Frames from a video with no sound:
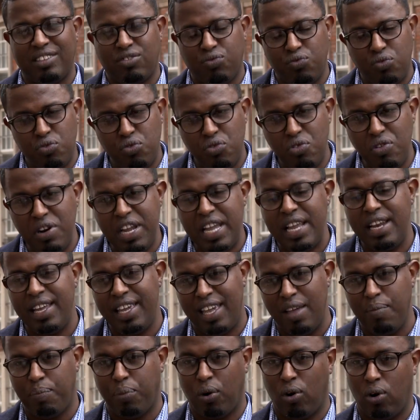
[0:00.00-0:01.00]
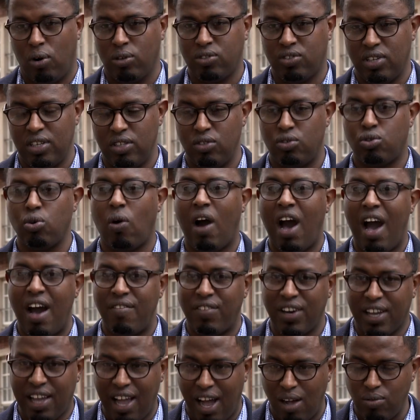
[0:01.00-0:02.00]
it's really important to
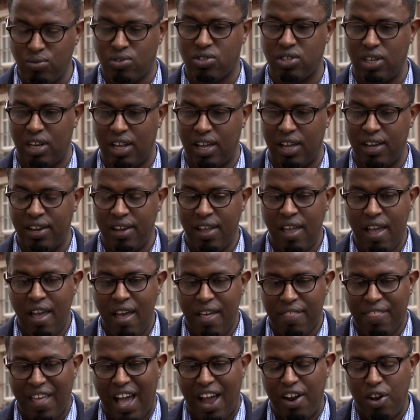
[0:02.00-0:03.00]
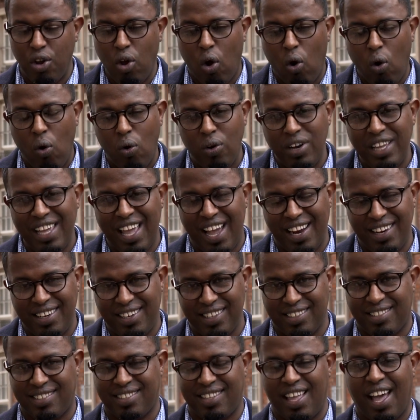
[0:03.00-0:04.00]
have a councillor that not only
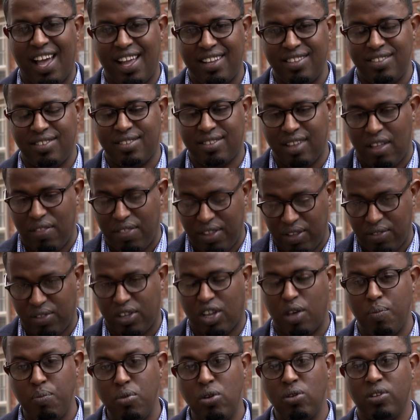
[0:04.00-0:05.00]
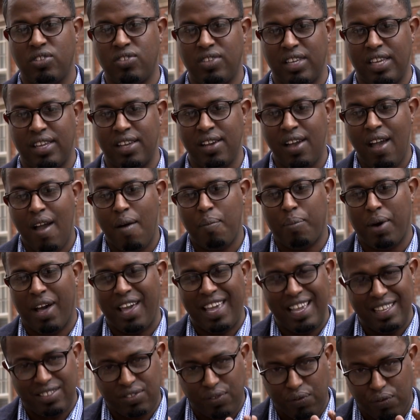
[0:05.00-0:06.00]
understands the community,
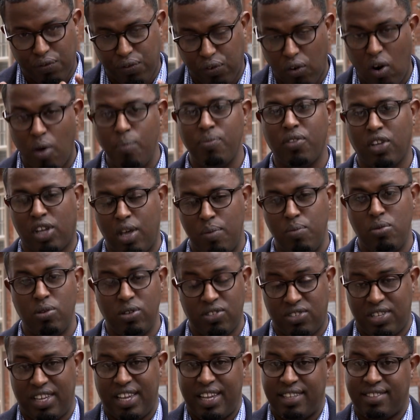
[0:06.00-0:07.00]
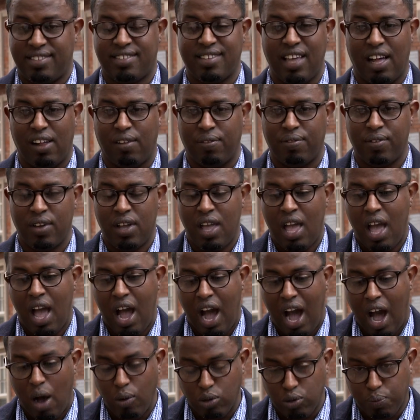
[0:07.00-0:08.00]
but is from the community itself.
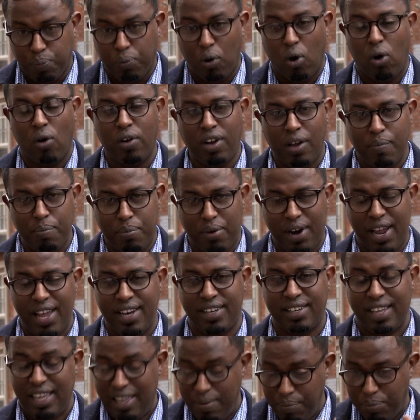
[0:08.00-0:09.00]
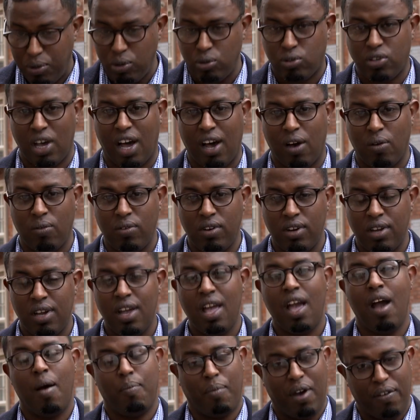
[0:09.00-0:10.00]
I was born and bred in Butetown.
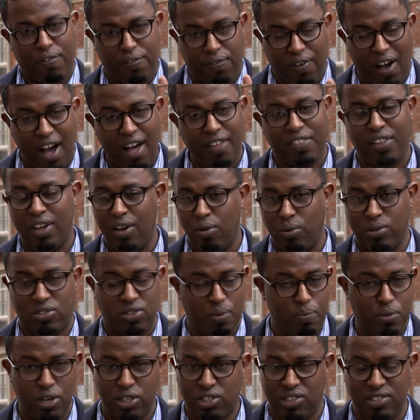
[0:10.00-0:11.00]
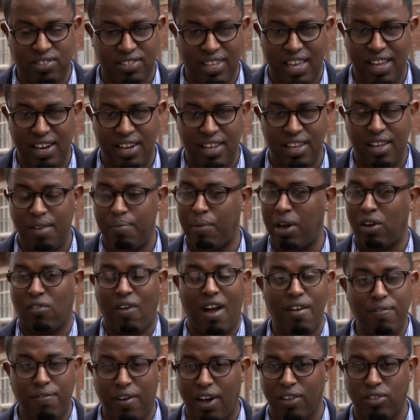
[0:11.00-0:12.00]
My father was a merchant sailor. My
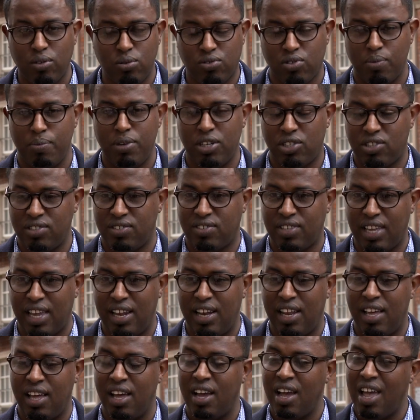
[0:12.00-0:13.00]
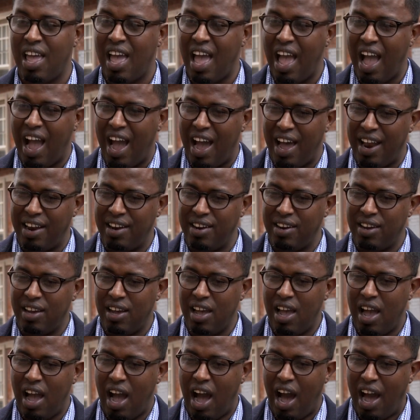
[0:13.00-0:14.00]
grandfather was a merchant sailor. And
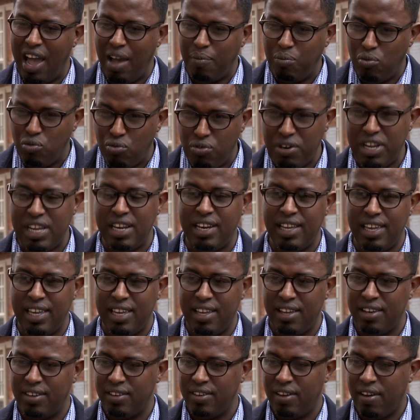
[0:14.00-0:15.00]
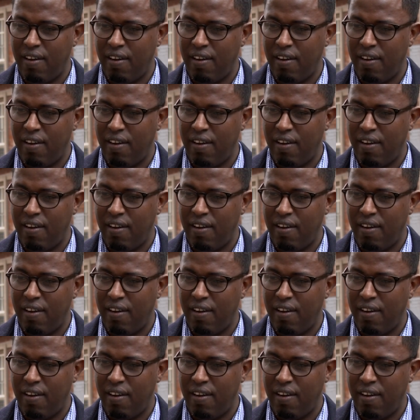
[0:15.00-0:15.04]
I am really